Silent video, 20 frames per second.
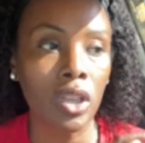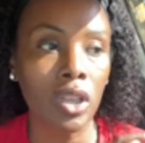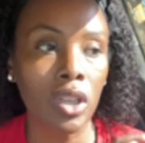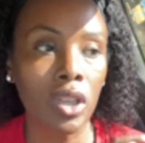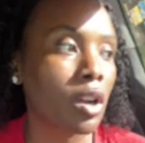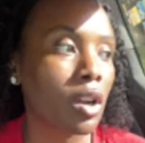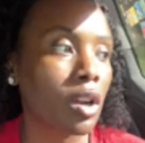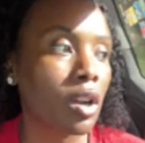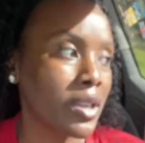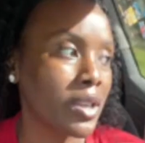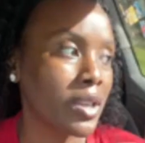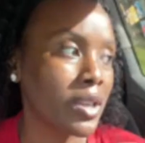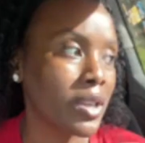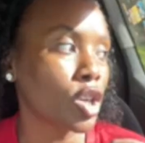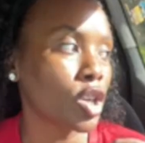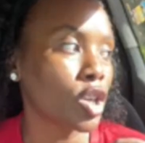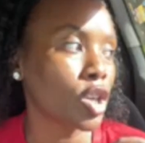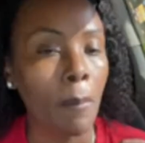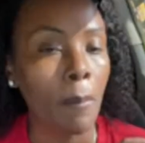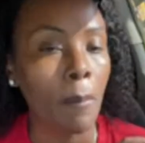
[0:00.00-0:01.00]
in the comment
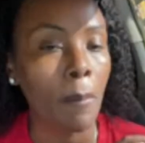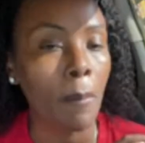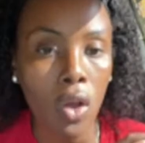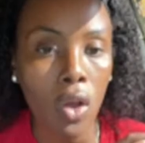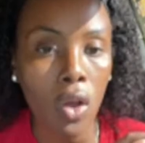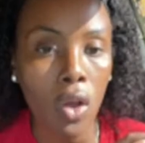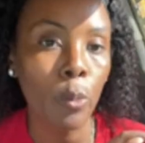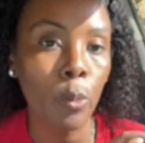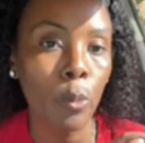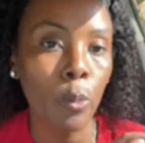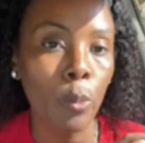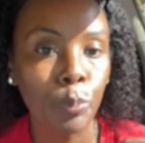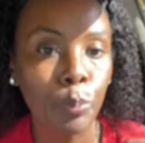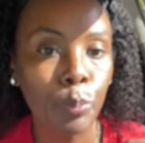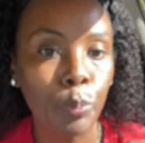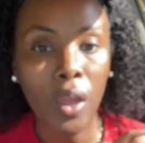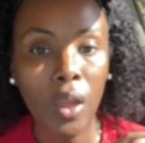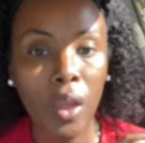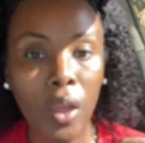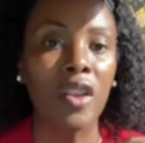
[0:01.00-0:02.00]
section below.
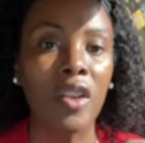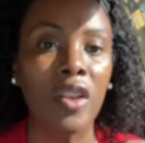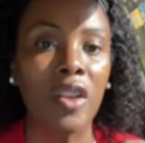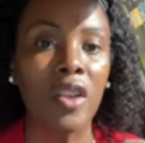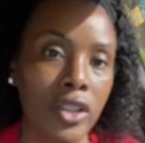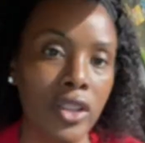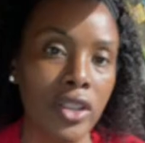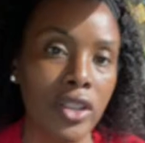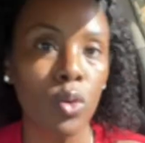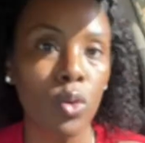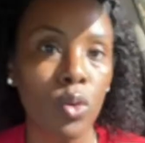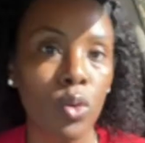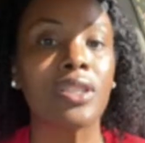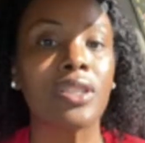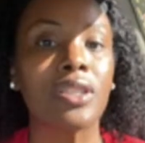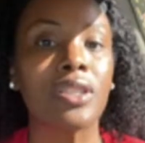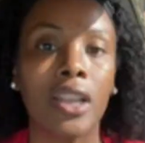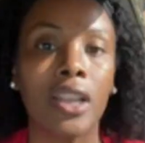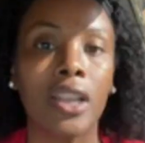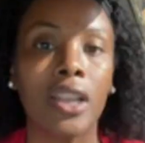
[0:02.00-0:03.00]
And if I don't
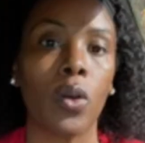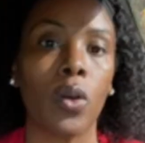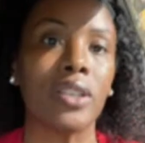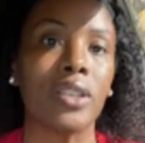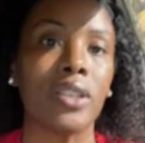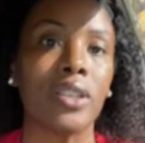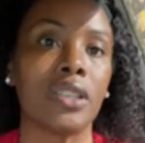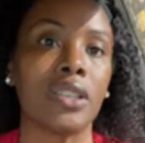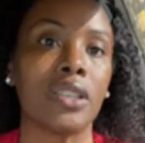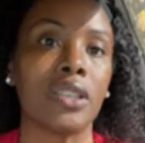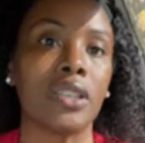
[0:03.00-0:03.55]
see any questions,